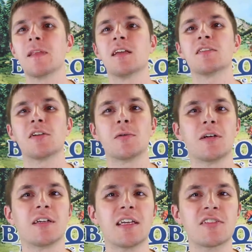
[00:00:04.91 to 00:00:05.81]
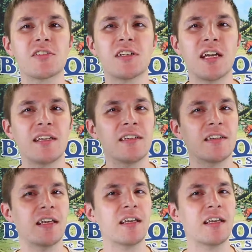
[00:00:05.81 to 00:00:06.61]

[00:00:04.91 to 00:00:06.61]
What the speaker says: So yesterday I did